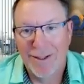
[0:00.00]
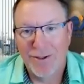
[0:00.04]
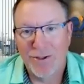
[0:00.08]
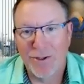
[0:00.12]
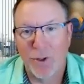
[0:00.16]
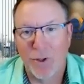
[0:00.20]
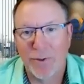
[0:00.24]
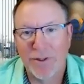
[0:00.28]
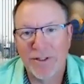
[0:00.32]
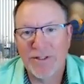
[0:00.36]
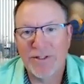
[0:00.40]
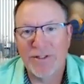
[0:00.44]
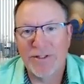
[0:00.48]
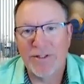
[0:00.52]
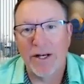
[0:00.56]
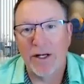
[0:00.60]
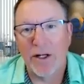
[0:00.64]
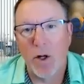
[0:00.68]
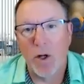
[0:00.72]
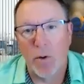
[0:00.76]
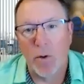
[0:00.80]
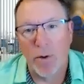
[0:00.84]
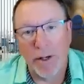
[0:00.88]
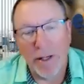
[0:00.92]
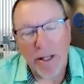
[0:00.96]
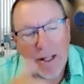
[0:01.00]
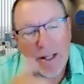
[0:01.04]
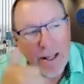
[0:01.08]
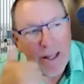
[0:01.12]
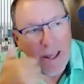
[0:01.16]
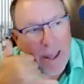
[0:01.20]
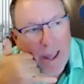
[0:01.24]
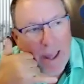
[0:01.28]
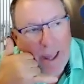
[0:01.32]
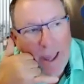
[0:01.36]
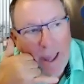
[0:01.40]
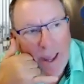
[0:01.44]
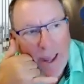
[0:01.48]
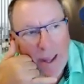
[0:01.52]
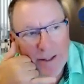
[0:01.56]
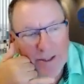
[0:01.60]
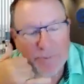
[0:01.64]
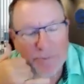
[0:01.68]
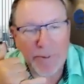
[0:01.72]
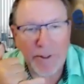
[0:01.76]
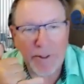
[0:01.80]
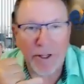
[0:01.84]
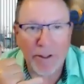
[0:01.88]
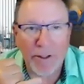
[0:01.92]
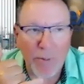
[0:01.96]
So instead of going, hey, it's
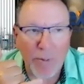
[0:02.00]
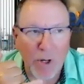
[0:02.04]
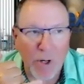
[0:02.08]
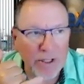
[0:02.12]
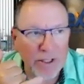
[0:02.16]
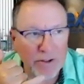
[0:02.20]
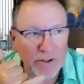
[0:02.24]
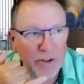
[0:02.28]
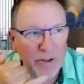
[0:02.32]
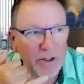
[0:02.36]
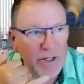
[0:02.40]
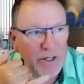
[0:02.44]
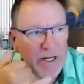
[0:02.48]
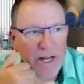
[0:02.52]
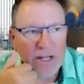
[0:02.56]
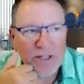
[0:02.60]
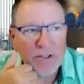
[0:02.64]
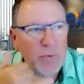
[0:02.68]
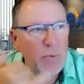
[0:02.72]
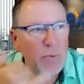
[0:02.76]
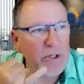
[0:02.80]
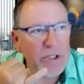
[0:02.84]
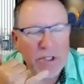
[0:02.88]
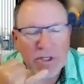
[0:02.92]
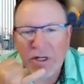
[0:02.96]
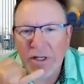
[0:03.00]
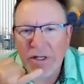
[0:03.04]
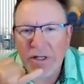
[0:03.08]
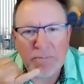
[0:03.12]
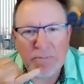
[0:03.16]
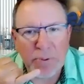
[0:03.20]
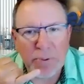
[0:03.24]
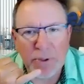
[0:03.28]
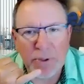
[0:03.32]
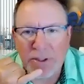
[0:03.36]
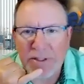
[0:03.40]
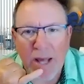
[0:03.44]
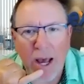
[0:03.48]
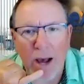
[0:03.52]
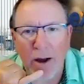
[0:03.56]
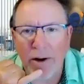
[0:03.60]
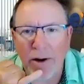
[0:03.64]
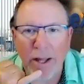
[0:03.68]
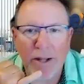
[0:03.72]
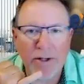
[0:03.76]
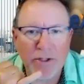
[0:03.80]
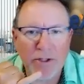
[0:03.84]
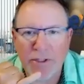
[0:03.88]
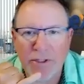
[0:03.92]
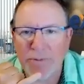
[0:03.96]
been on the market 30 days. Well, you didn't put down,
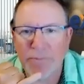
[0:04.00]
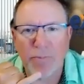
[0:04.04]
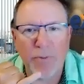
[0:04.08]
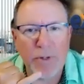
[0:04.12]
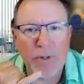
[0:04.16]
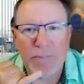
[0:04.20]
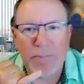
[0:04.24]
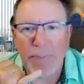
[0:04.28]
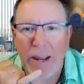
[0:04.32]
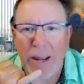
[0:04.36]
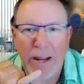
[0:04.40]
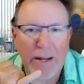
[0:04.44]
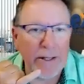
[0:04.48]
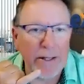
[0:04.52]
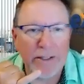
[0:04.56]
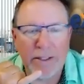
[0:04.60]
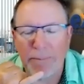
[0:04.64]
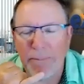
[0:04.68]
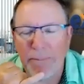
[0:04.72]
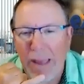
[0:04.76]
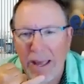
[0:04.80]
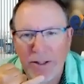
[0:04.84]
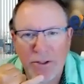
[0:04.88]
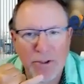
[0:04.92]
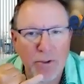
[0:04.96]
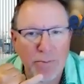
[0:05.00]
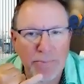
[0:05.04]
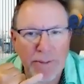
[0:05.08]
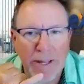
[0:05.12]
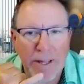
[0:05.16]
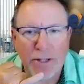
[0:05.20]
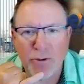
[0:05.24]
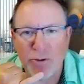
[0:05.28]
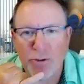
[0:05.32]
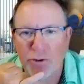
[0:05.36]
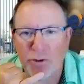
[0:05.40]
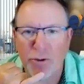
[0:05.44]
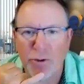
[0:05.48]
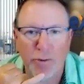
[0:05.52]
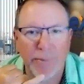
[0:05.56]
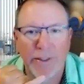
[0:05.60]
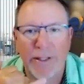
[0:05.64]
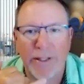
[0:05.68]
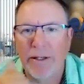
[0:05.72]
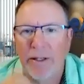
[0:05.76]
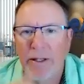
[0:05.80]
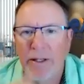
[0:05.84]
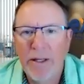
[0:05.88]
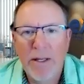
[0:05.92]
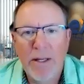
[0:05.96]
I just repainted the master bedroom
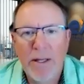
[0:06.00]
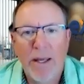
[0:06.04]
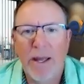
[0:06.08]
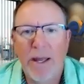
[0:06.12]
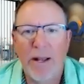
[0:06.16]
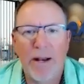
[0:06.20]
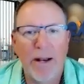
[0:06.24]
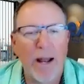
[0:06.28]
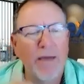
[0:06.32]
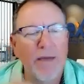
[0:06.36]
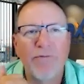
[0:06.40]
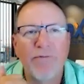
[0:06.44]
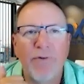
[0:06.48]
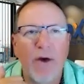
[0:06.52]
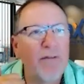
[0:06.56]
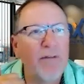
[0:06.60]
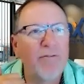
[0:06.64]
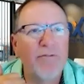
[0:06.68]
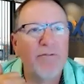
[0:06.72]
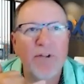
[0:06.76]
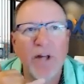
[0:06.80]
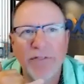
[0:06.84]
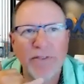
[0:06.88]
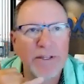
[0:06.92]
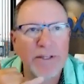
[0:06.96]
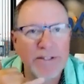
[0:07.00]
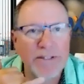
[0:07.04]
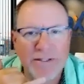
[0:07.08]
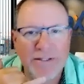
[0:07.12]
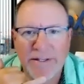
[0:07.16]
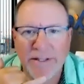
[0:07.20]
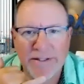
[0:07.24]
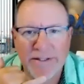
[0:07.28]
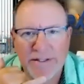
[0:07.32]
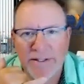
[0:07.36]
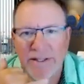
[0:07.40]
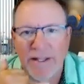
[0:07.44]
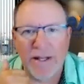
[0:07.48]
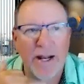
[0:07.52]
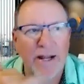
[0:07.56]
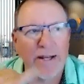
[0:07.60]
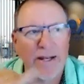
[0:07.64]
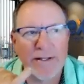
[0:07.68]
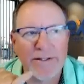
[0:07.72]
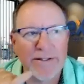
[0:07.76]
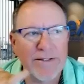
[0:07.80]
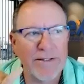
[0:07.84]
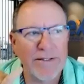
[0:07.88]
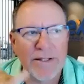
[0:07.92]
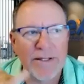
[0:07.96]
and I've done this since then. I
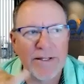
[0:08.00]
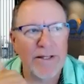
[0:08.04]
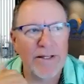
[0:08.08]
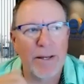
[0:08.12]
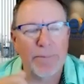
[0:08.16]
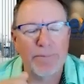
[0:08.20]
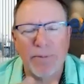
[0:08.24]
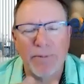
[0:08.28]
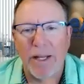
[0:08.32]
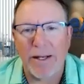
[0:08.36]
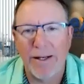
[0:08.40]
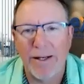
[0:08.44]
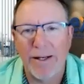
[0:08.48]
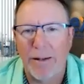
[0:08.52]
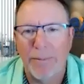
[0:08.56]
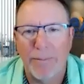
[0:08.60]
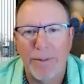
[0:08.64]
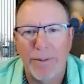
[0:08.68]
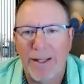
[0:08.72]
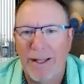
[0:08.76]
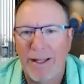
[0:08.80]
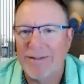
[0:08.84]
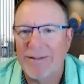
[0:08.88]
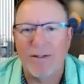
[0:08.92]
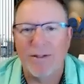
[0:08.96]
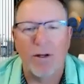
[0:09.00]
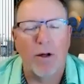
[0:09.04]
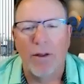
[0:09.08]
didn't see the updated MLS.